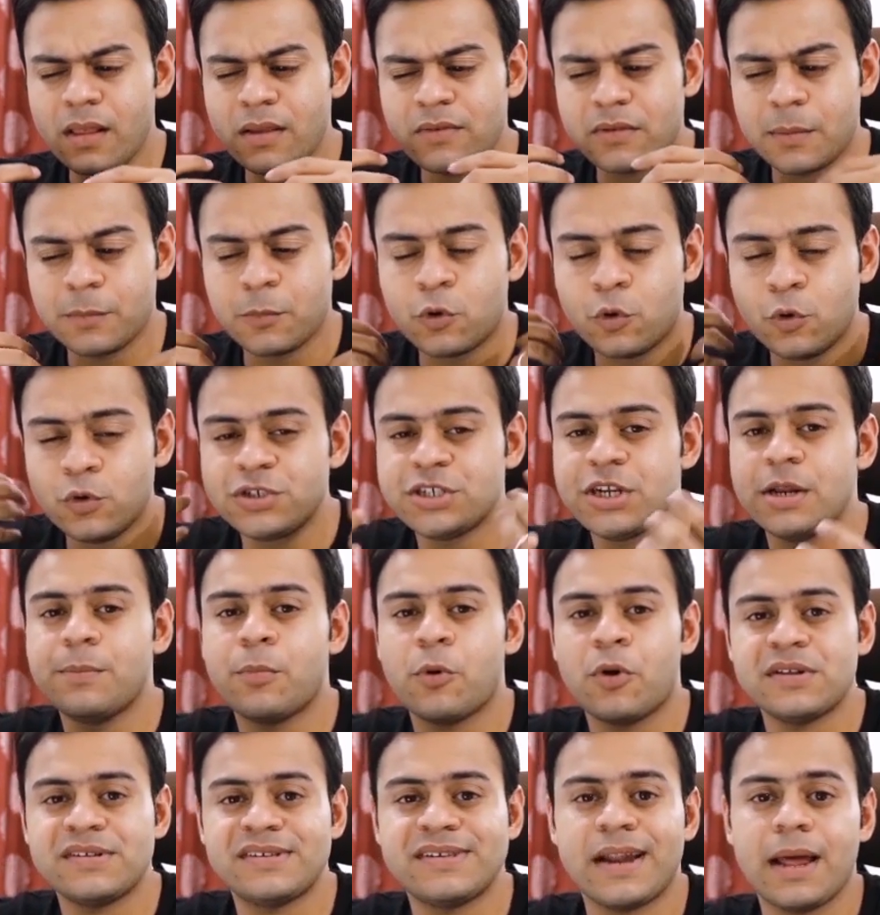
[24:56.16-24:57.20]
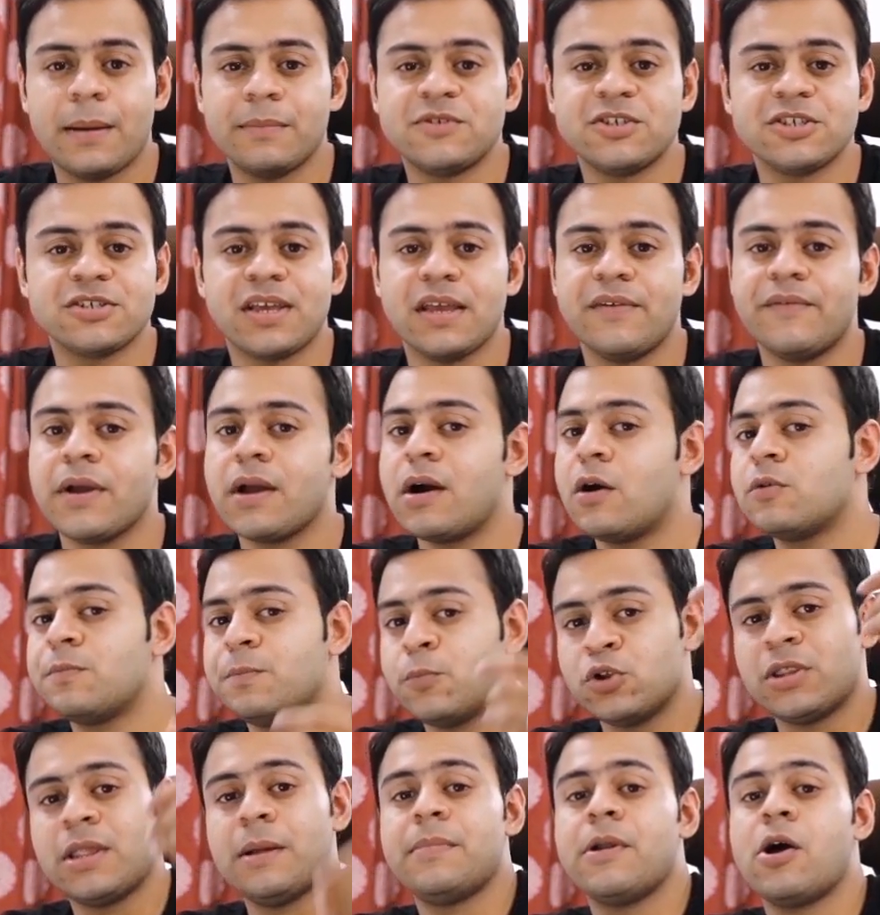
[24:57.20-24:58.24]
some crucial points that I'm just giving out,
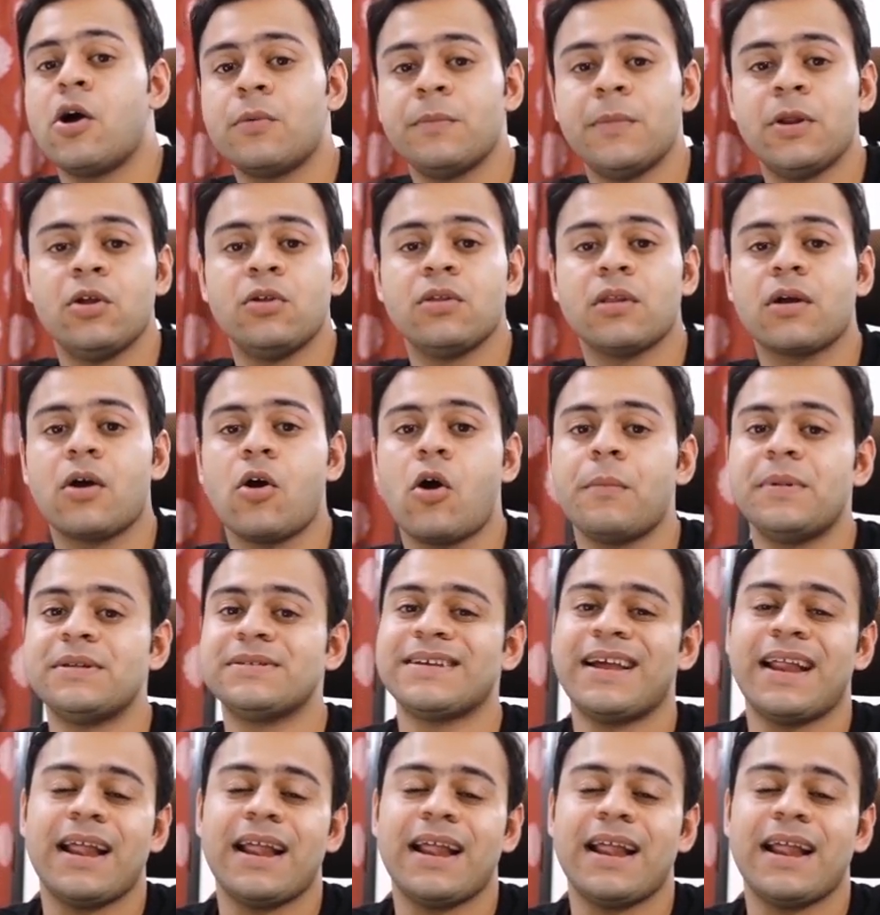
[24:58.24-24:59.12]
put them down below in the comments,